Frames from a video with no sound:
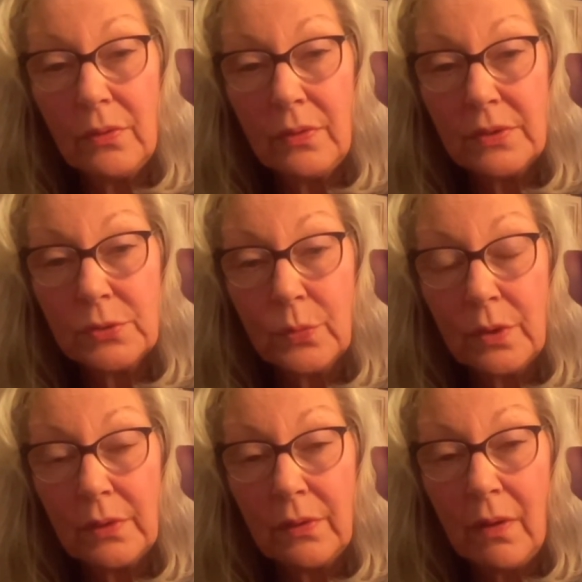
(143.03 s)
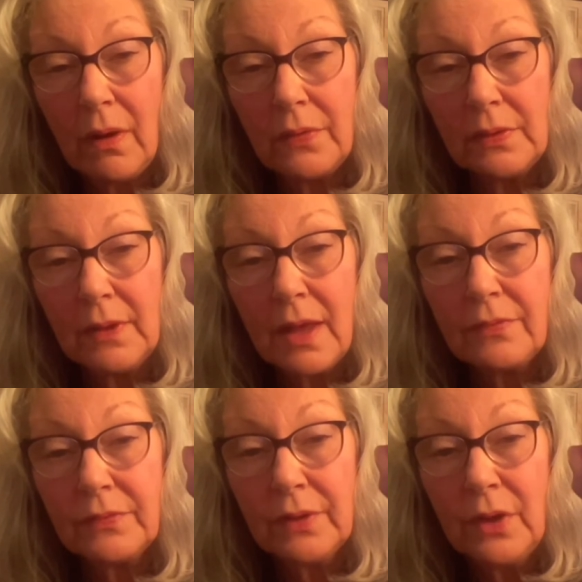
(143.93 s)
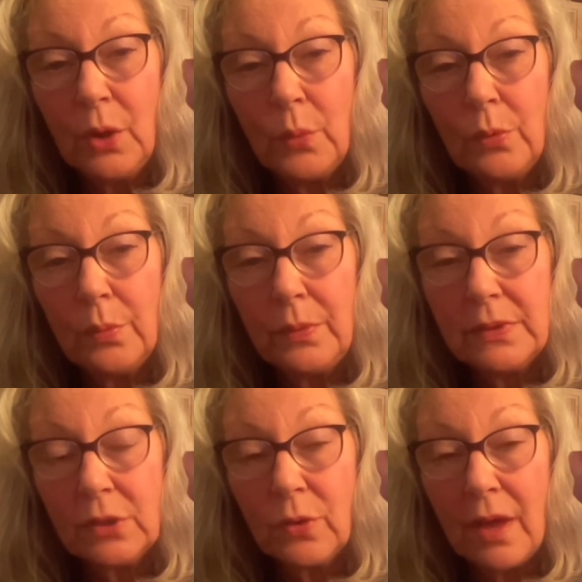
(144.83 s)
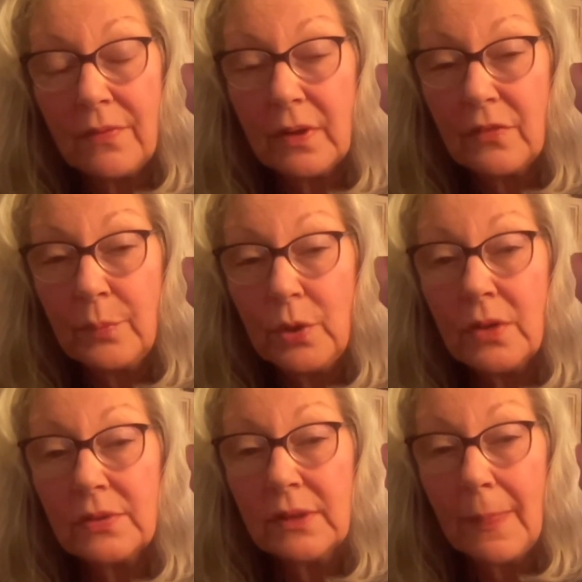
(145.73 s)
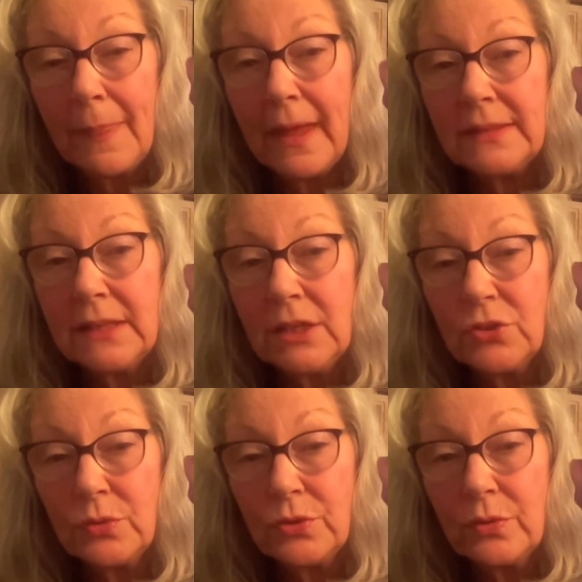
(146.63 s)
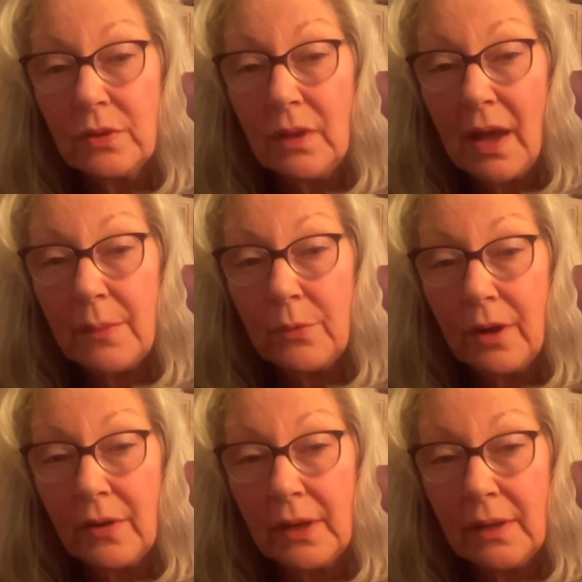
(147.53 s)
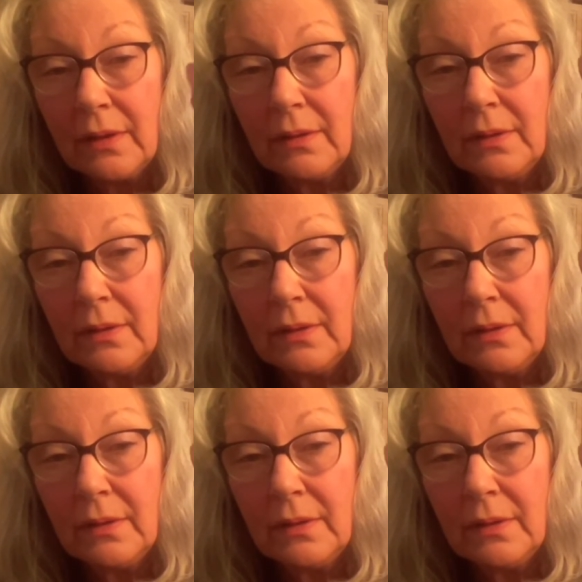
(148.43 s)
this one on the left will, is graphic of books, and that takes you to the library.